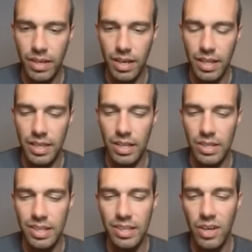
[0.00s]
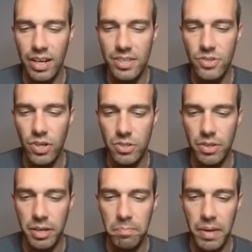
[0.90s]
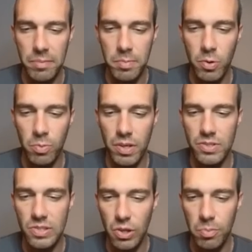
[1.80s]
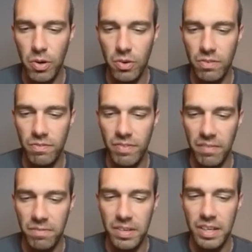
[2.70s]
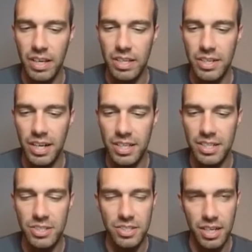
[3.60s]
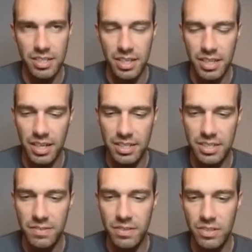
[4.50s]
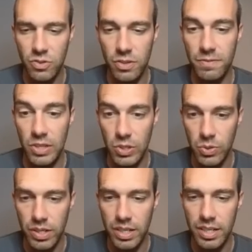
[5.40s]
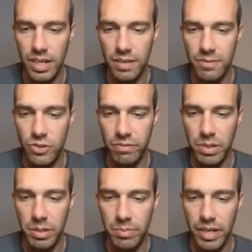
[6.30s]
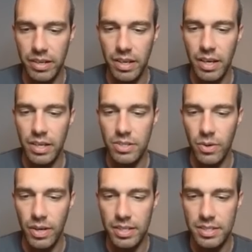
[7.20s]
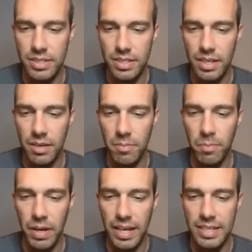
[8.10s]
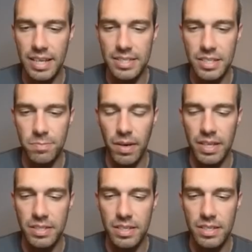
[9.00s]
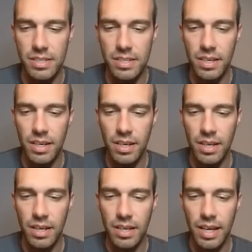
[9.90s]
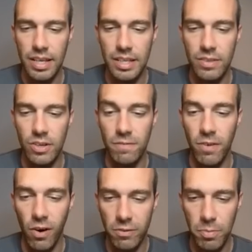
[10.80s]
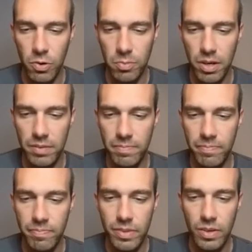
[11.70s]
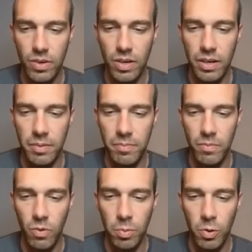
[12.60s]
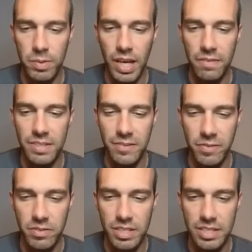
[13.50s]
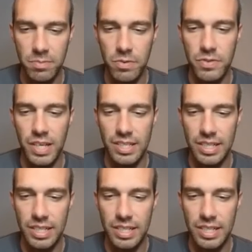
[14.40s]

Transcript: A lot of these are also like baby Pokemon, Slowpoke, Vampy. You got to like just kind of that in consideration. Drifloon, not even Drifblim, right? So it's these either evolved Pokemon or Pokemon that have decent movesets.